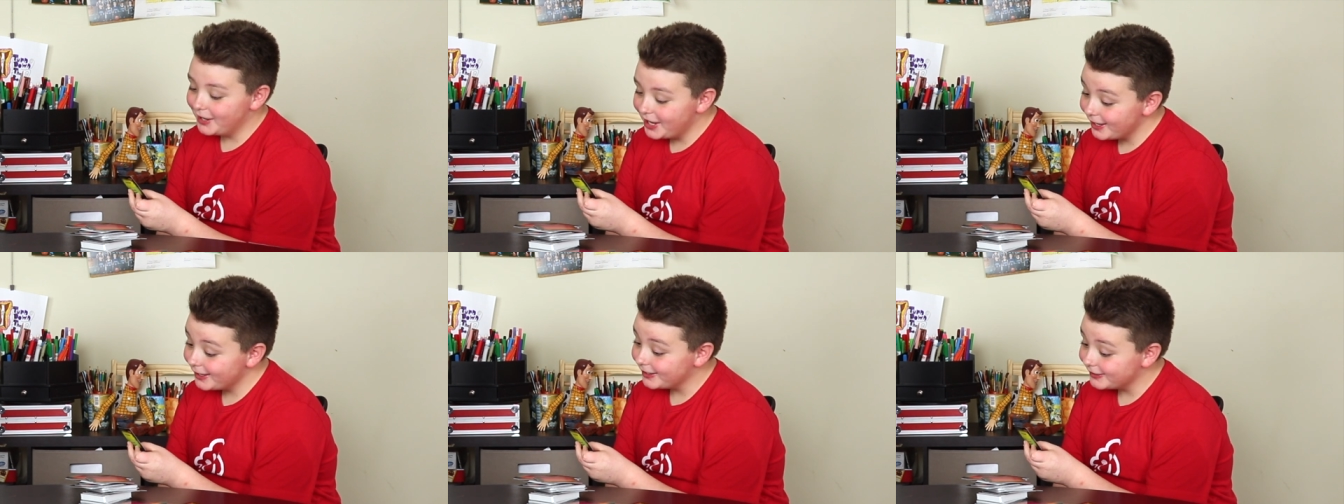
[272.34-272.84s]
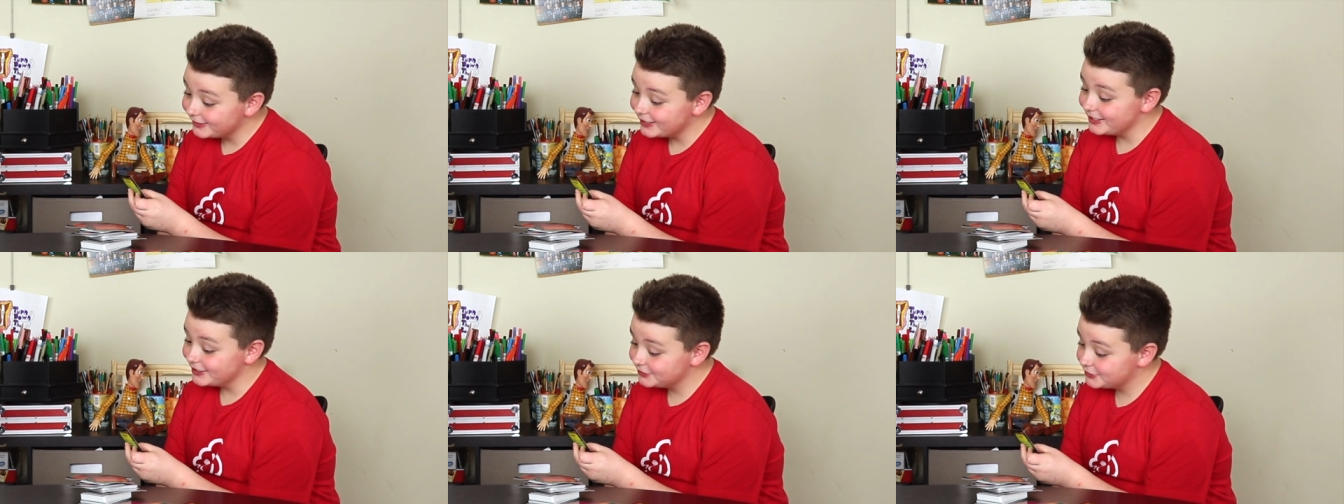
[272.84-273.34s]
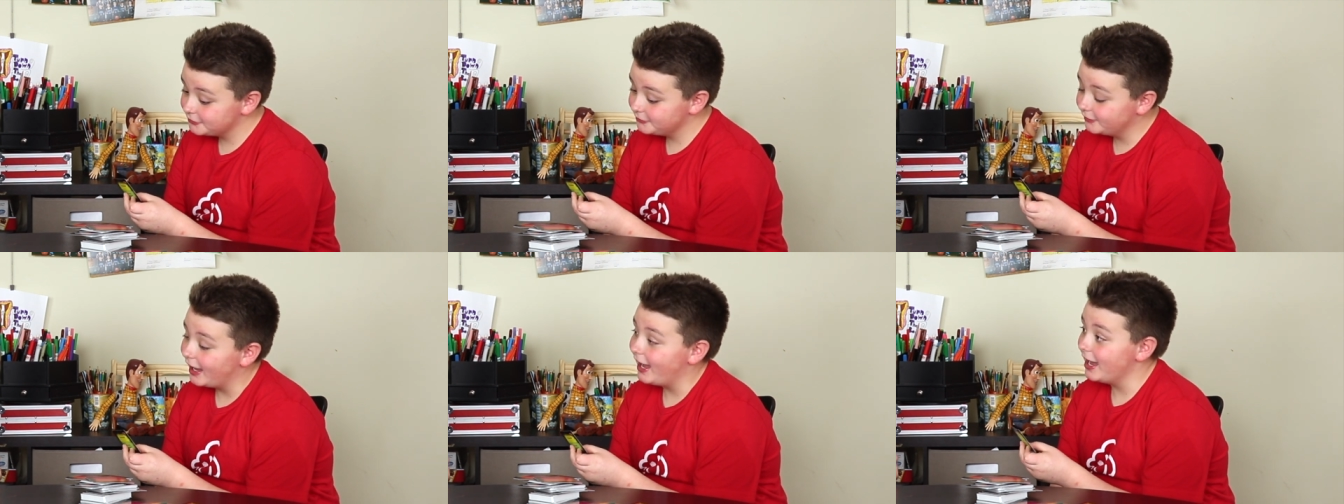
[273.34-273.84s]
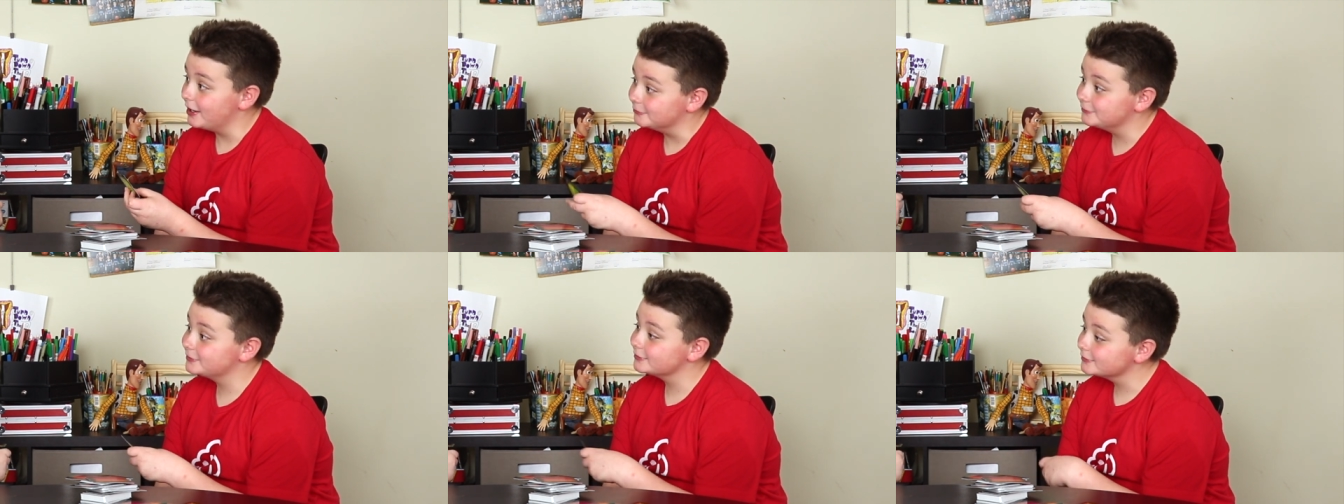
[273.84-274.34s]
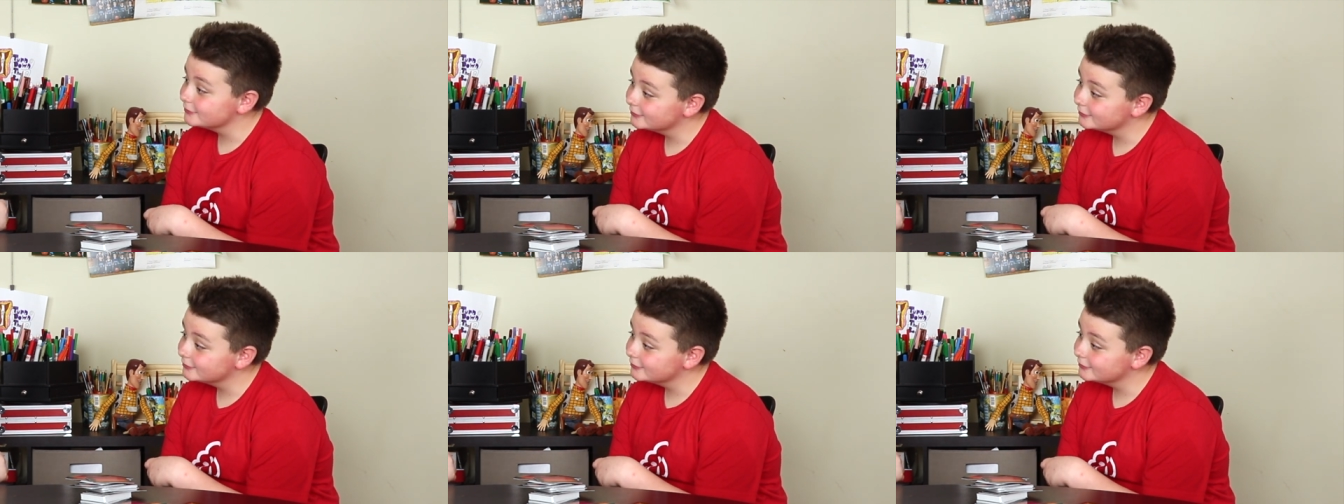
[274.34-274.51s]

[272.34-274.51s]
mud into the house.